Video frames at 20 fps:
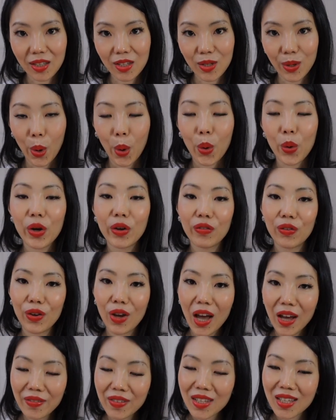So if you
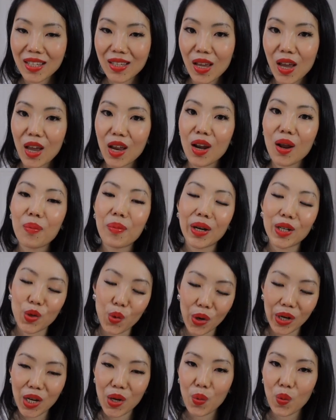haven't seen my
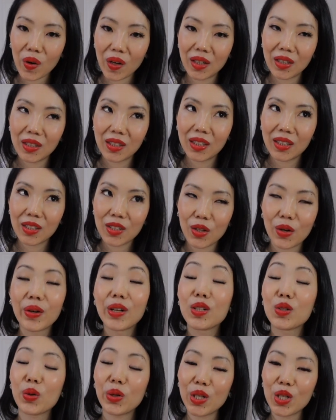21,
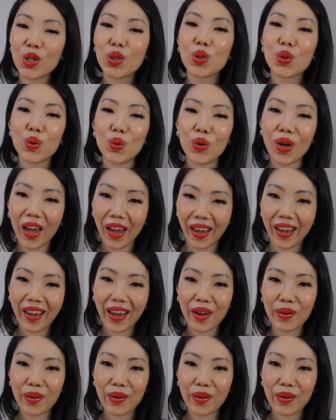sorry, 22A